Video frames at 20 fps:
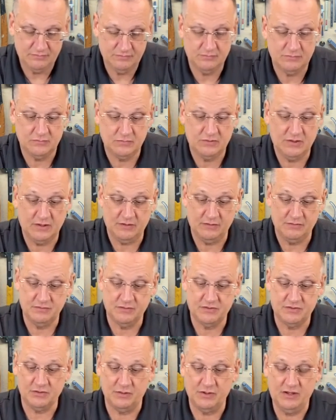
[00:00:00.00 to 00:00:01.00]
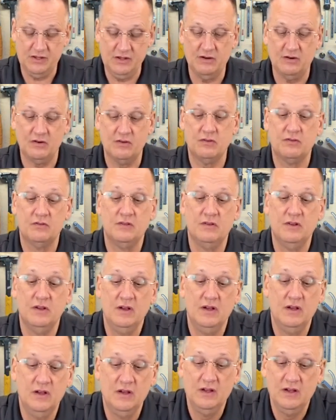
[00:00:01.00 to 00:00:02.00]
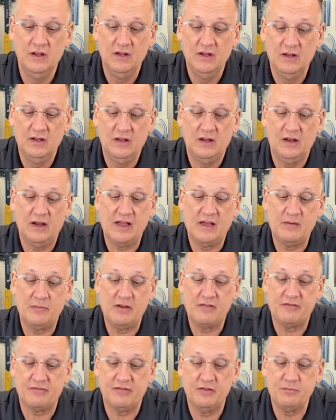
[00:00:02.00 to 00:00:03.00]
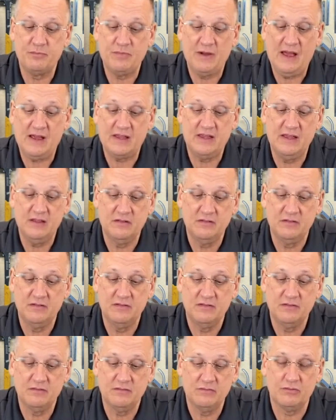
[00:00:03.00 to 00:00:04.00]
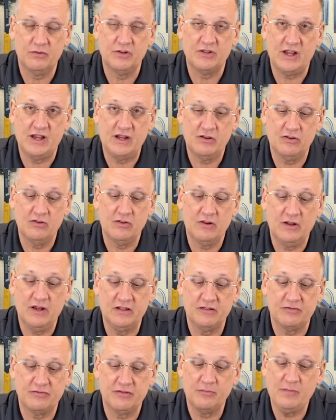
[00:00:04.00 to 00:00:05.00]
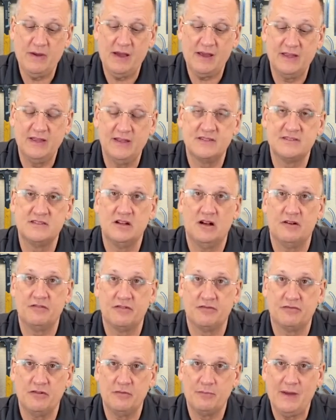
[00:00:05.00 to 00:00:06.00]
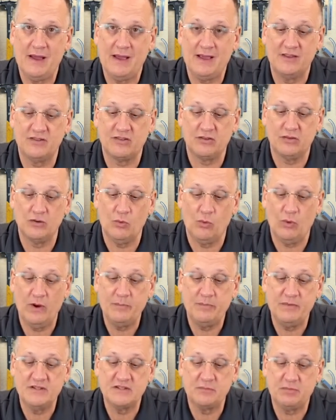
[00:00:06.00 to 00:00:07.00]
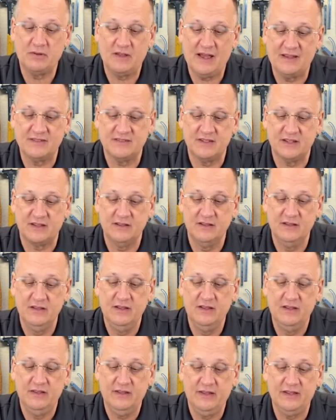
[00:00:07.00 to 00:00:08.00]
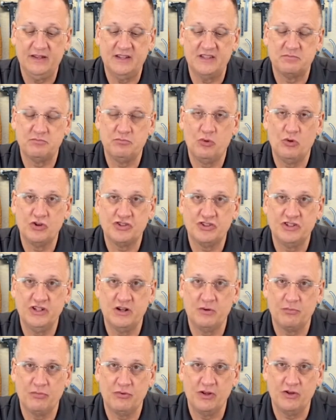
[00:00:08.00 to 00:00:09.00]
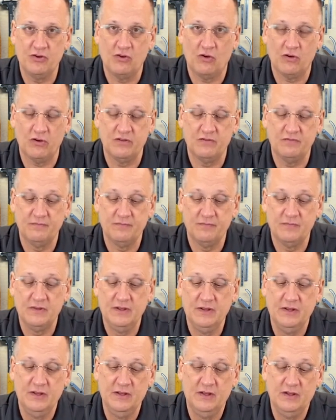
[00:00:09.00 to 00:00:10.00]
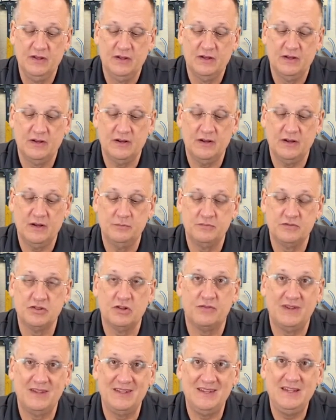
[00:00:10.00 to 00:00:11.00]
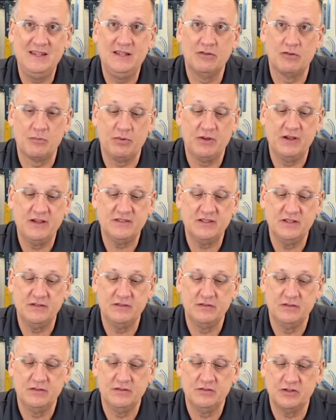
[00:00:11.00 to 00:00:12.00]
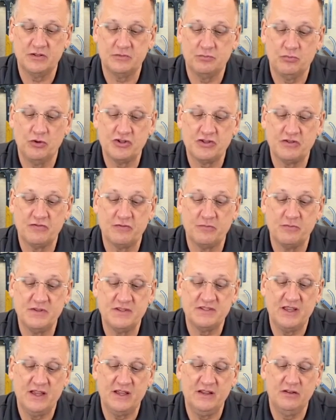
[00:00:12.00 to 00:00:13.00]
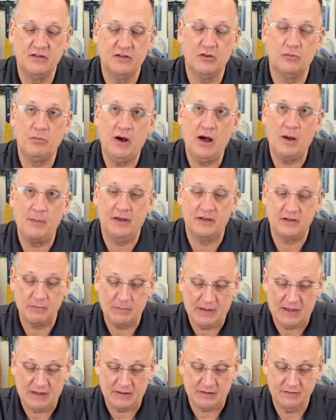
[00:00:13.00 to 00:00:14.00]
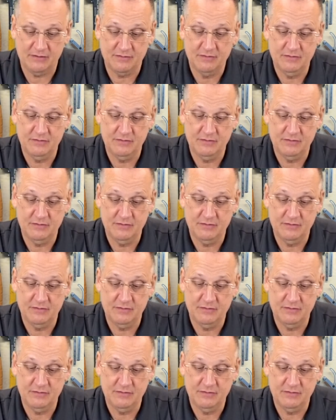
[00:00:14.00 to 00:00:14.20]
Okay, so here I have my front packing retainer and the front packing itself. The front packing is a little white piece of plastic, and it's pushed in there pretty hard. So if you need to replace it, just push it from this end, it'll pop out the back.